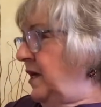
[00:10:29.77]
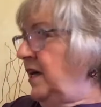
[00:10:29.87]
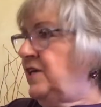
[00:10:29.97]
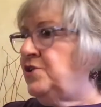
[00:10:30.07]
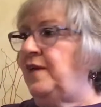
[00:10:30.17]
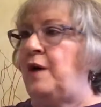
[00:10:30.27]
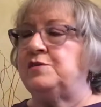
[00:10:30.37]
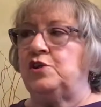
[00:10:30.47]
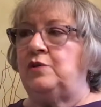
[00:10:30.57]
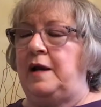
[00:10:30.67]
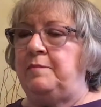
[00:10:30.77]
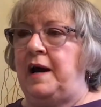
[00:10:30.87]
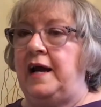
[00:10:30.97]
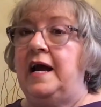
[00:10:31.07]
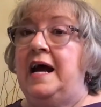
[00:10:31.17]
So that was a great
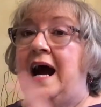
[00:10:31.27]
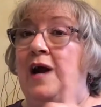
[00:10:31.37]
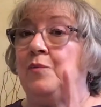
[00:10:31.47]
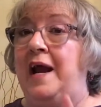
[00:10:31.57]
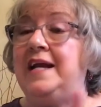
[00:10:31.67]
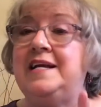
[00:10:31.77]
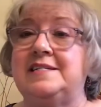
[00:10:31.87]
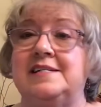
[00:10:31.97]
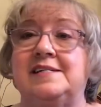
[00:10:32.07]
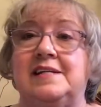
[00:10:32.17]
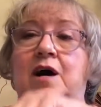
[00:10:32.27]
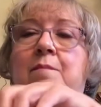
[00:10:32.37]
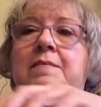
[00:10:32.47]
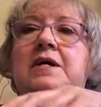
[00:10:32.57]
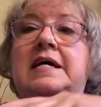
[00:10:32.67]
buy. I ran into
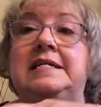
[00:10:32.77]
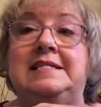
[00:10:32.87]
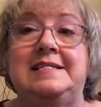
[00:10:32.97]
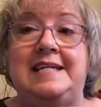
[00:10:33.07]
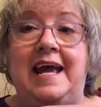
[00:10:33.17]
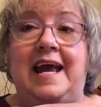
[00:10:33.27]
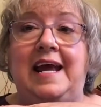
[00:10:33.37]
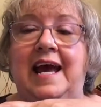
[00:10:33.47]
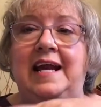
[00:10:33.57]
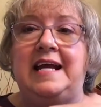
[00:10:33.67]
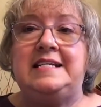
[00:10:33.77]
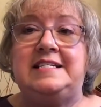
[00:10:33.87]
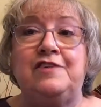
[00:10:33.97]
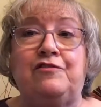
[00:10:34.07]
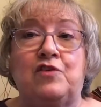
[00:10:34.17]
some today at a
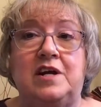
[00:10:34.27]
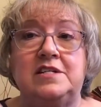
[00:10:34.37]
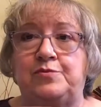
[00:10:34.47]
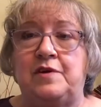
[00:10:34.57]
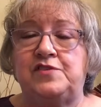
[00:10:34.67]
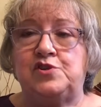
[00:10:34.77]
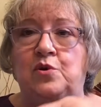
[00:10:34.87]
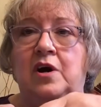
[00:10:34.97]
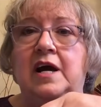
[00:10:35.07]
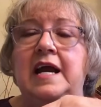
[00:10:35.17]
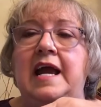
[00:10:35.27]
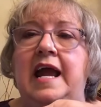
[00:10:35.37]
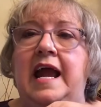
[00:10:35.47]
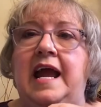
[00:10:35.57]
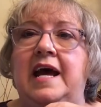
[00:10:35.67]
different thrift store,
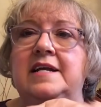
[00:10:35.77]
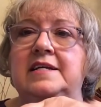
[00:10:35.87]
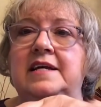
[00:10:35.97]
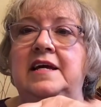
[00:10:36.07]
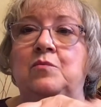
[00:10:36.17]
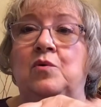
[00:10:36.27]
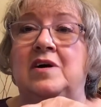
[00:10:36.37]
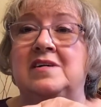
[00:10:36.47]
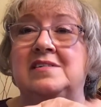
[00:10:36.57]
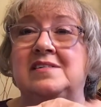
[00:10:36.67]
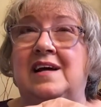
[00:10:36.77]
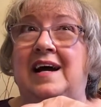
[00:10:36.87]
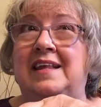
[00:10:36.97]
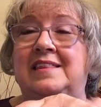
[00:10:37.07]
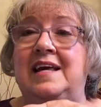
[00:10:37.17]
and it was,
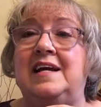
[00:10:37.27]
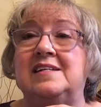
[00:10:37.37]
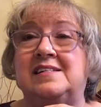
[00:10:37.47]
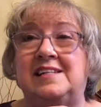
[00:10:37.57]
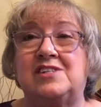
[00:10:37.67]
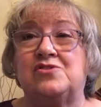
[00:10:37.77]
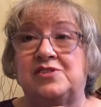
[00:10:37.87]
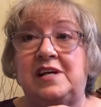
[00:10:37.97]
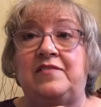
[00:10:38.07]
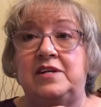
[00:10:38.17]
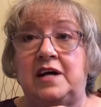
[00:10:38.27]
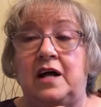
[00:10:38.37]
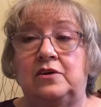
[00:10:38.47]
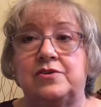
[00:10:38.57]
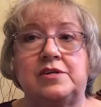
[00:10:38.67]
I think, $6 or
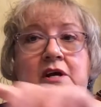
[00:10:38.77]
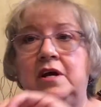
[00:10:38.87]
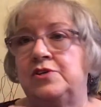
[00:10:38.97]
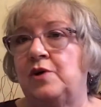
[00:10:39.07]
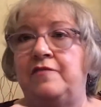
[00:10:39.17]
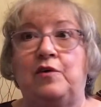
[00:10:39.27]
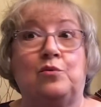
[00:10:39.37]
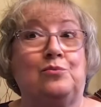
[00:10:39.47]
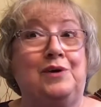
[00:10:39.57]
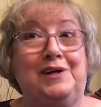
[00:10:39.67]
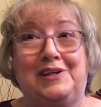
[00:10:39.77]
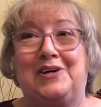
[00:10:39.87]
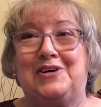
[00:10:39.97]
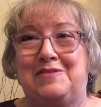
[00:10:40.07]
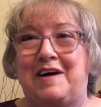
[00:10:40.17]
$7. So I felt really
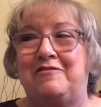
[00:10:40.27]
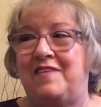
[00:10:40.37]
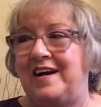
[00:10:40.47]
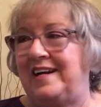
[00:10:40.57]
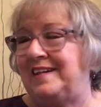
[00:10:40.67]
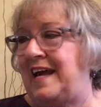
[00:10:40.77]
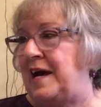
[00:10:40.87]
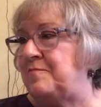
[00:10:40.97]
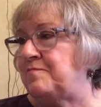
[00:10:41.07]
good about finding that.